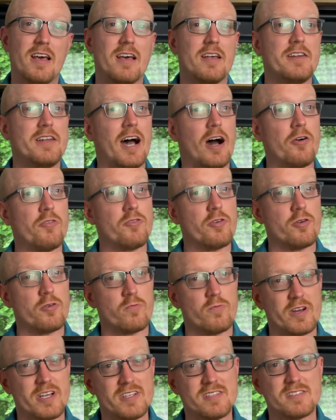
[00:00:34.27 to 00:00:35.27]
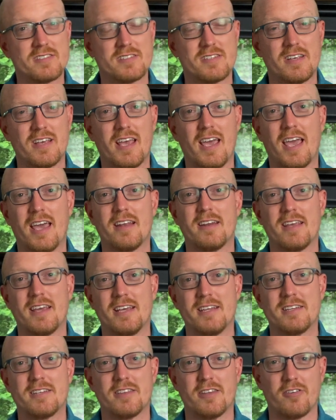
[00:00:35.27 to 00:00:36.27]
down their wrist and
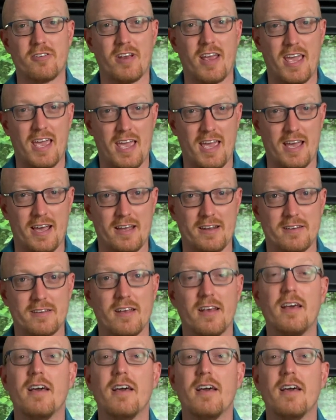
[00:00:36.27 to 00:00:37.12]
into their hand.